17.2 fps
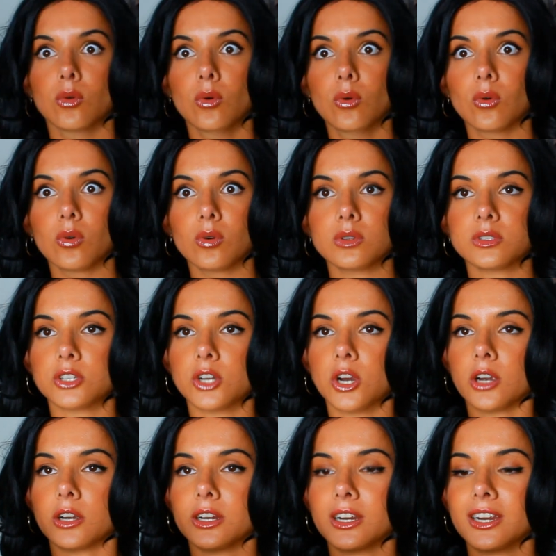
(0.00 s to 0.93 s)
Ooh, it's
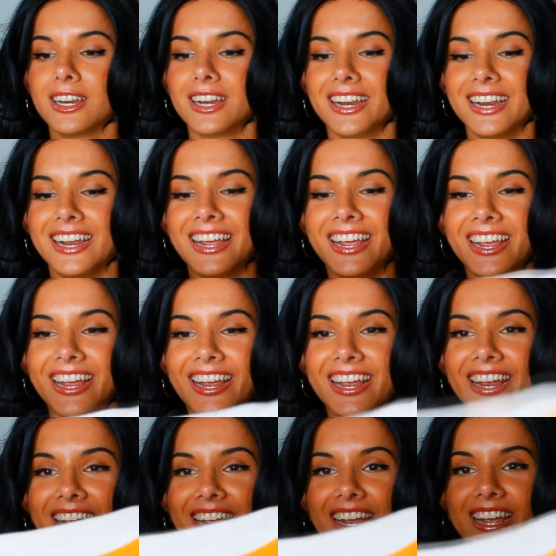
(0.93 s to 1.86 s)
dark.
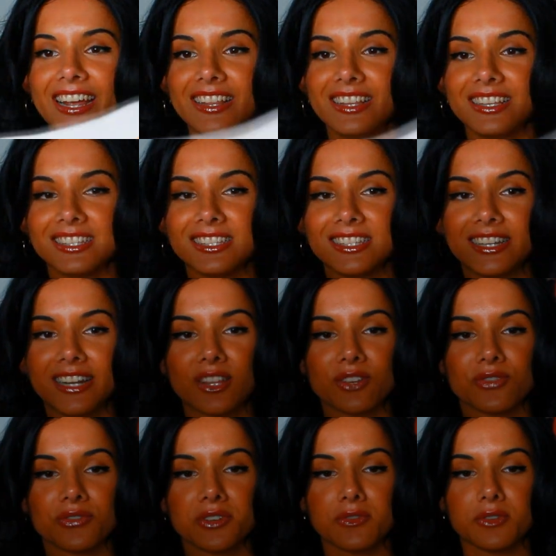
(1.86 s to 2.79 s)
This is
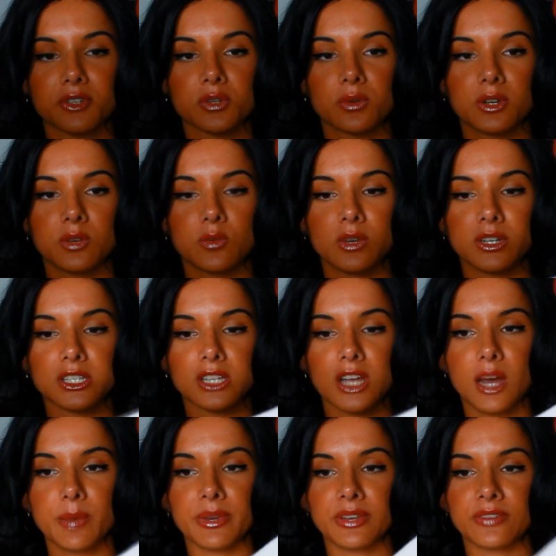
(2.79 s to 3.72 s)
another Forever 21 top.